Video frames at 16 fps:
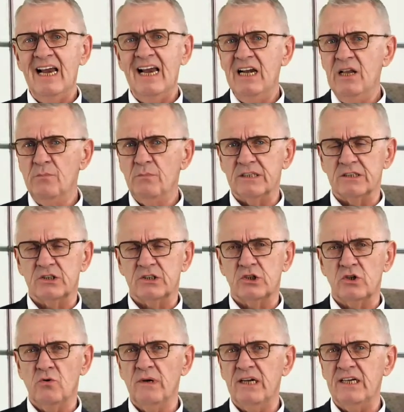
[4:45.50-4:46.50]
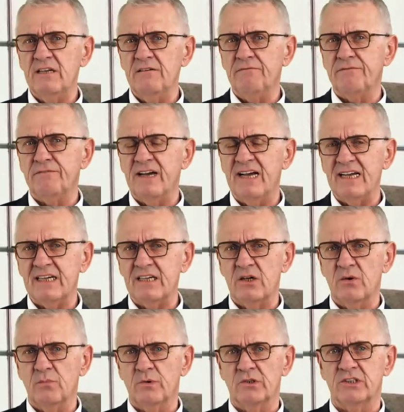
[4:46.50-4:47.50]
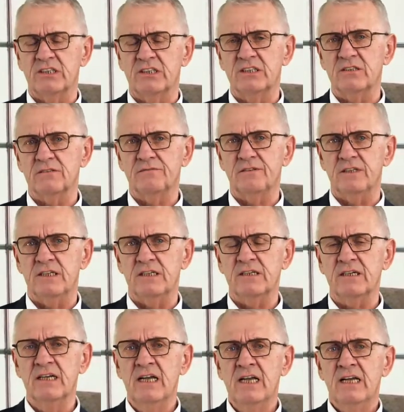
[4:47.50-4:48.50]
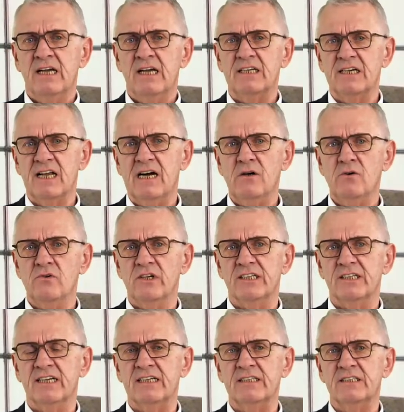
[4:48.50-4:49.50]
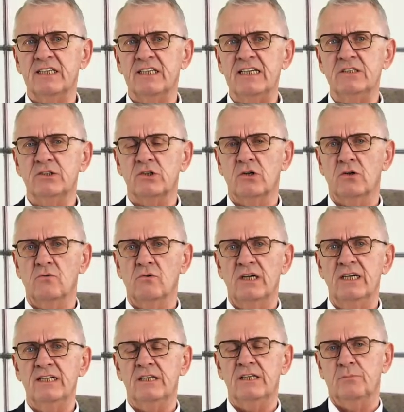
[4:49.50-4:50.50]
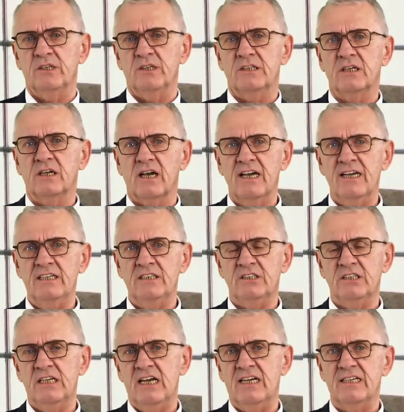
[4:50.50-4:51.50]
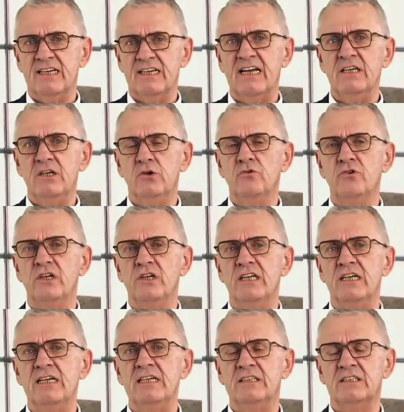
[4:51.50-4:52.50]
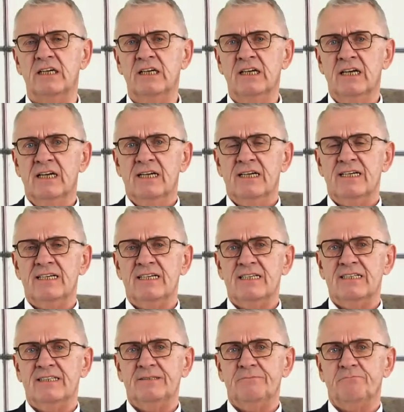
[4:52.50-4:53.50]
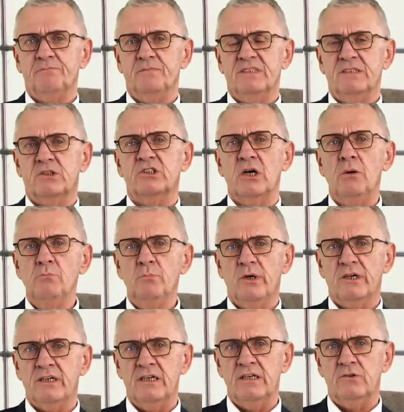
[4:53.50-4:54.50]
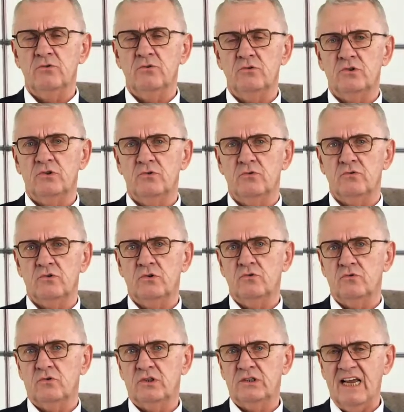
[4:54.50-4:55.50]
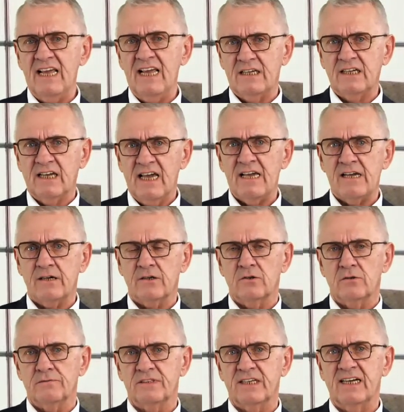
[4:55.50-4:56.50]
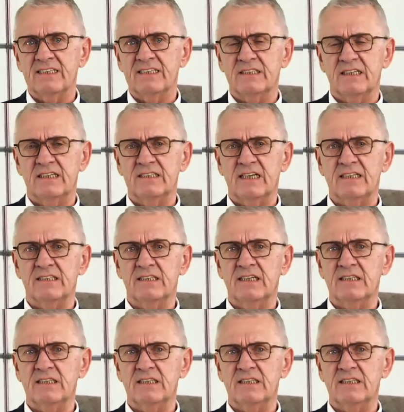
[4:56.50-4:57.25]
elements, so many variables interfere, and now and then things go a little bit crazy, and then you need somebody to take care of that, and